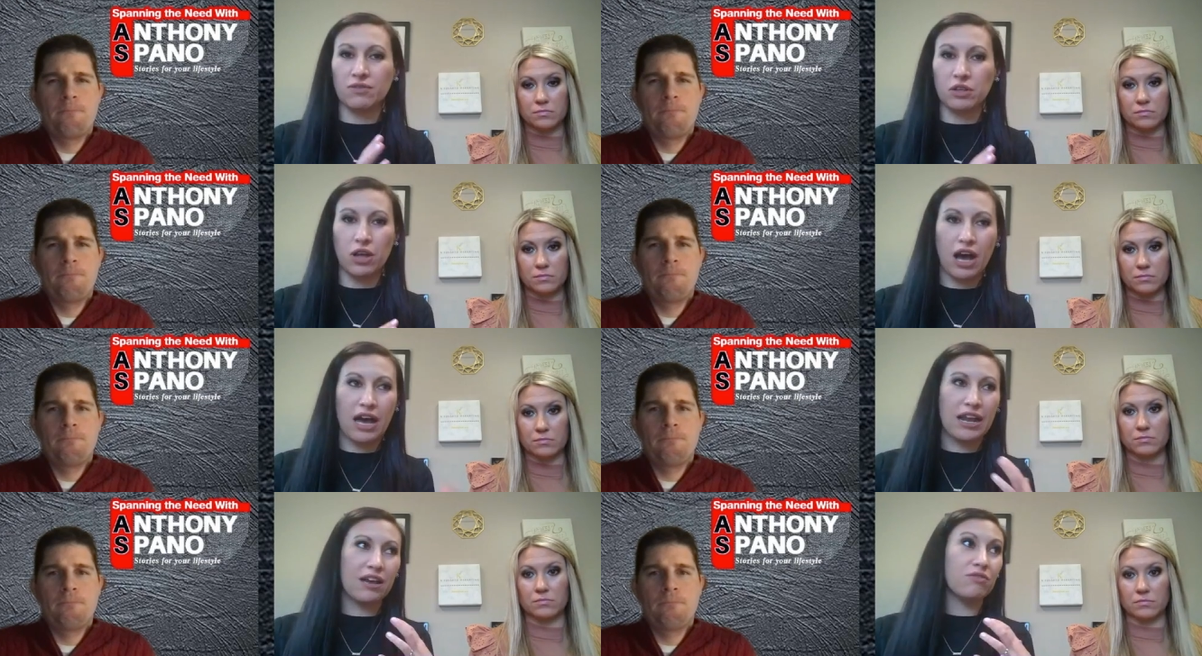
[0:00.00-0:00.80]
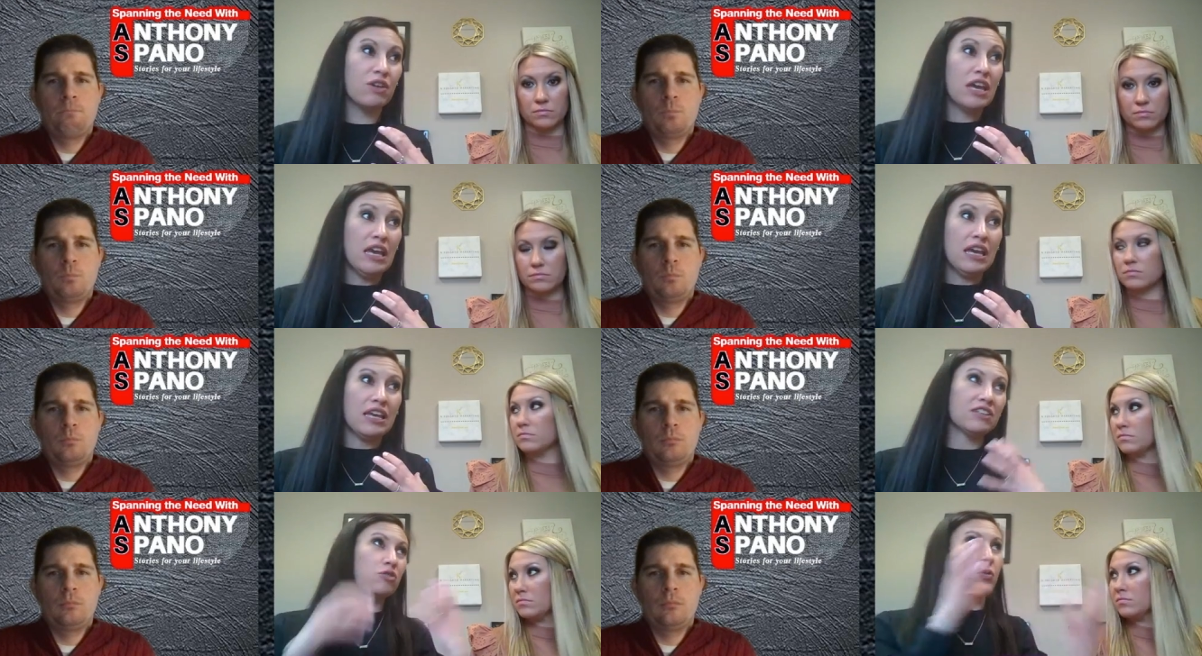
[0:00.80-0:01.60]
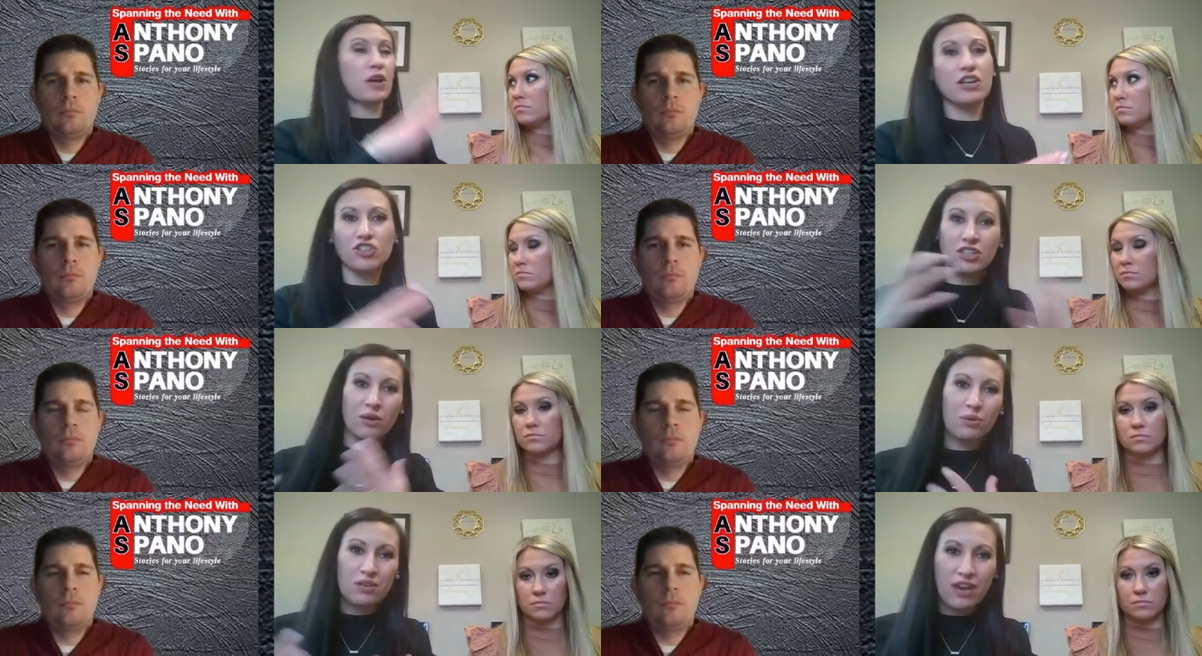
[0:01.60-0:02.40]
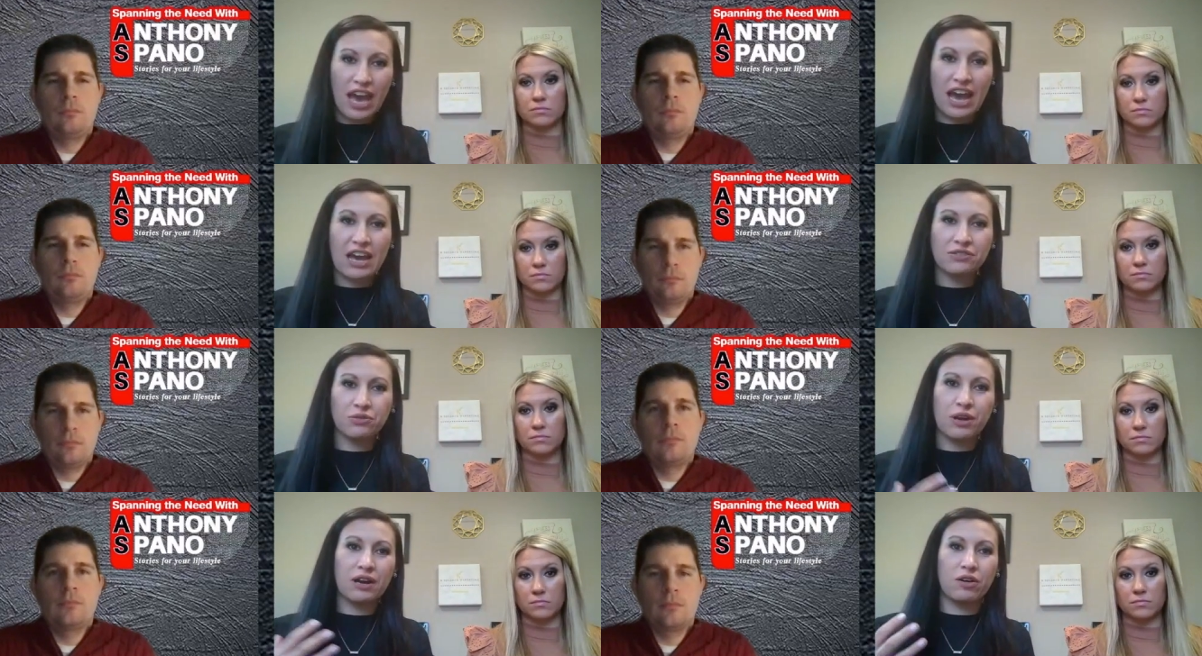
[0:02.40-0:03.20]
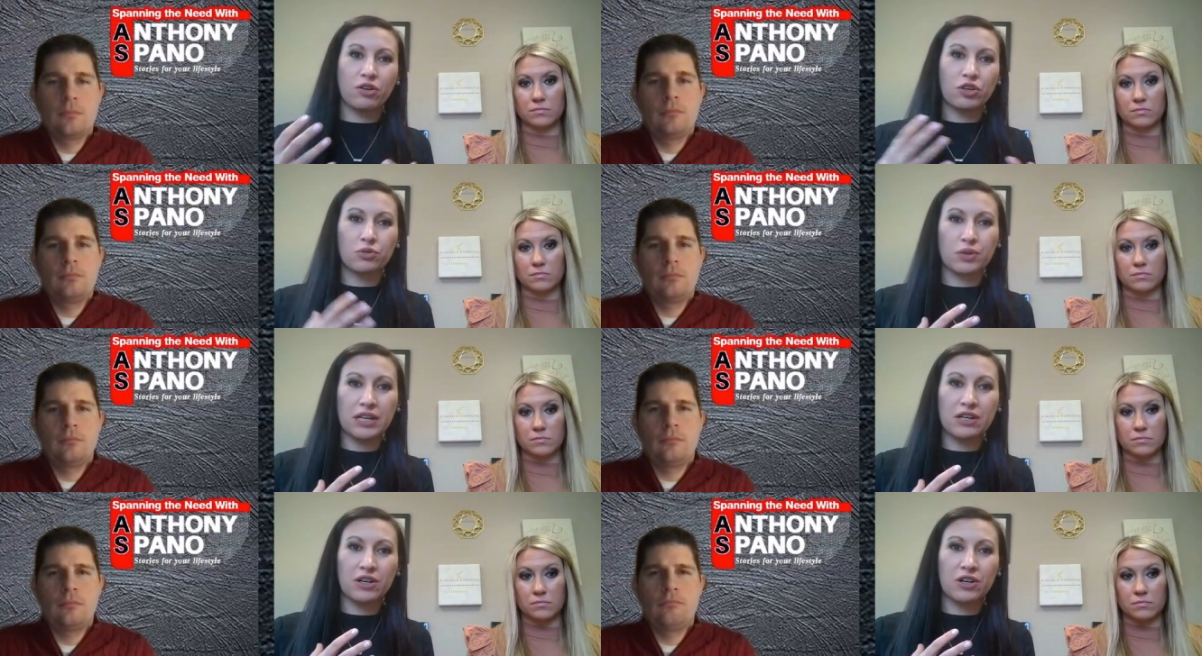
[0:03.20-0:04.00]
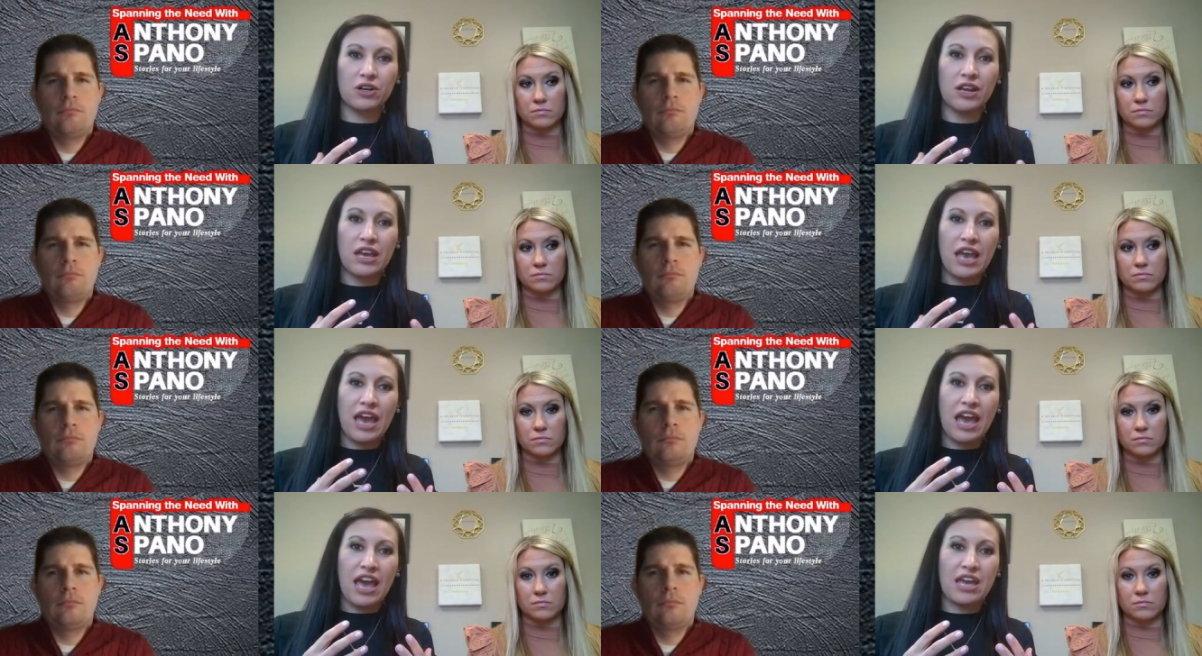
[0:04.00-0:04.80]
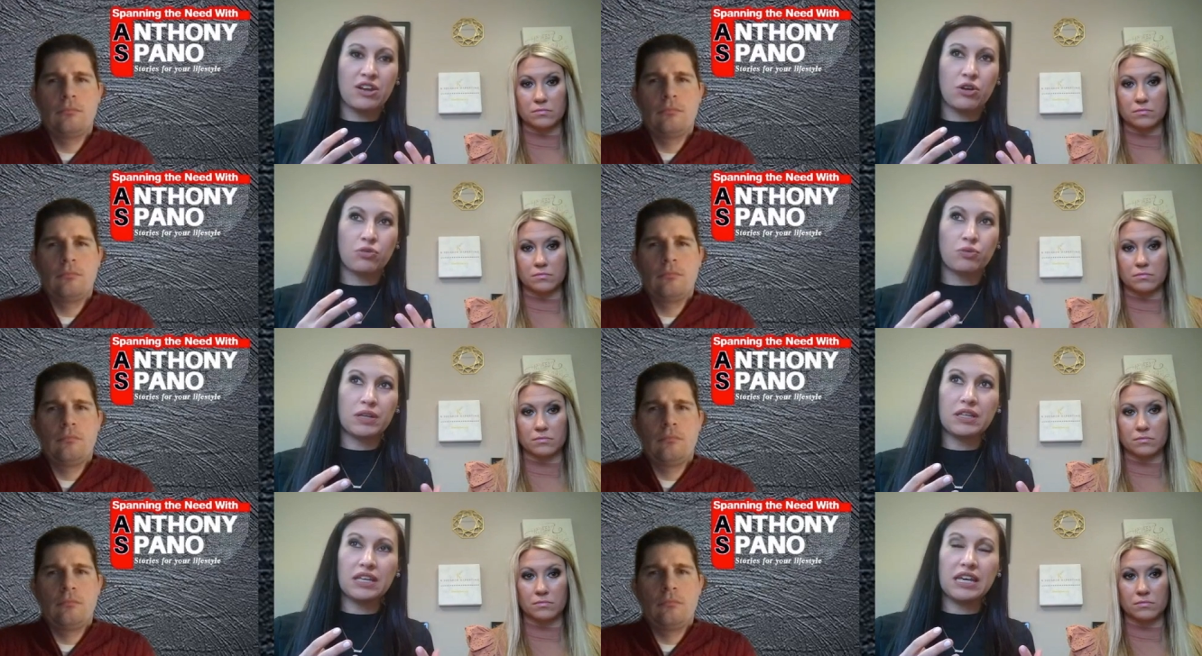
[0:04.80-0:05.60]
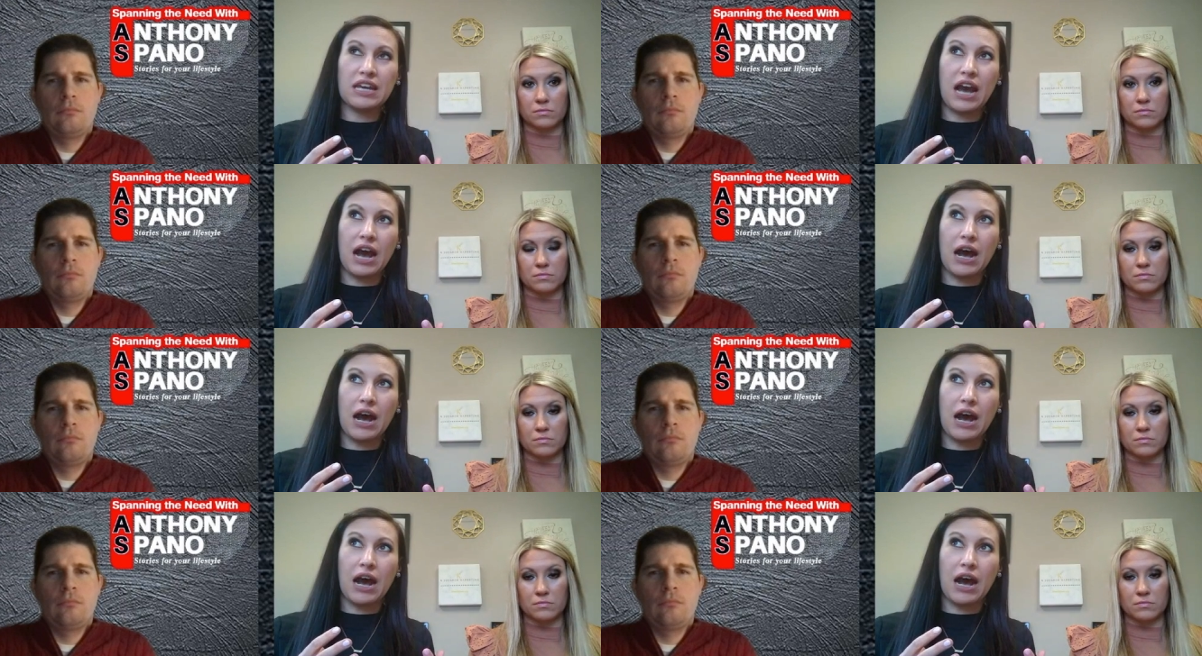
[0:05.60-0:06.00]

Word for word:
Speaker 1: of a lot of inspiration that we've had throughout our career and really